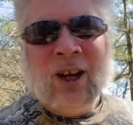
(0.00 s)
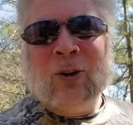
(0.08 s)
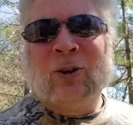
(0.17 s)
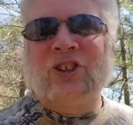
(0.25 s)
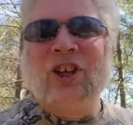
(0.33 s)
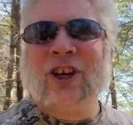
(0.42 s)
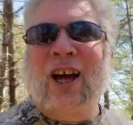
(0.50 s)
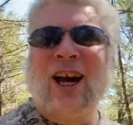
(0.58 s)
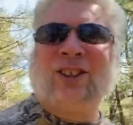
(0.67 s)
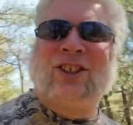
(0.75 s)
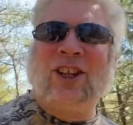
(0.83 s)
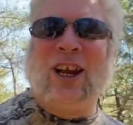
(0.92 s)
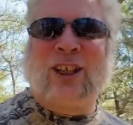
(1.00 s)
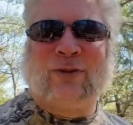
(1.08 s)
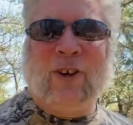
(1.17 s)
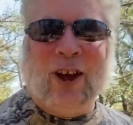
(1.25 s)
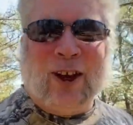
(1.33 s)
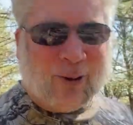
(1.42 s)
We'll see you guys in the next
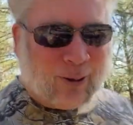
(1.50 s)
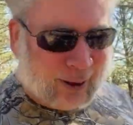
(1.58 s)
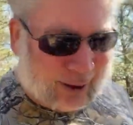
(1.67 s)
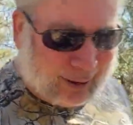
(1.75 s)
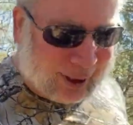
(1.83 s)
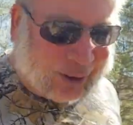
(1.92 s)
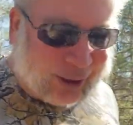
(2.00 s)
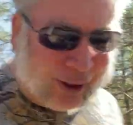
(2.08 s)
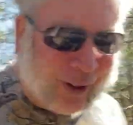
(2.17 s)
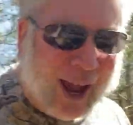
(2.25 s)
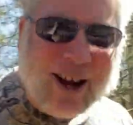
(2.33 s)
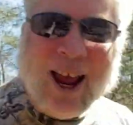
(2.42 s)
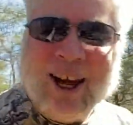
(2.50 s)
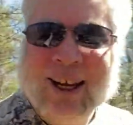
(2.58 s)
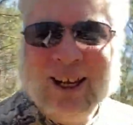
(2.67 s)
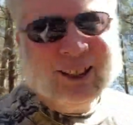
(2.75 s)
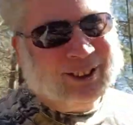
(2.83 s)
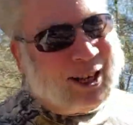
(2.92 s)
video. Until then,
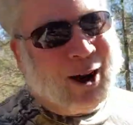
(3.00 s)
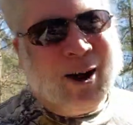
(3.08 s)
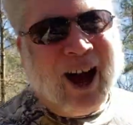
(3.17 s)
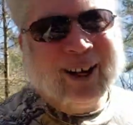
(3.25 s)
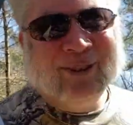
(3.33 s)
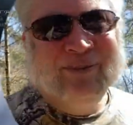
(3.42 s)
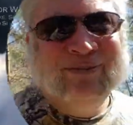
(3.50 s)
stay wild.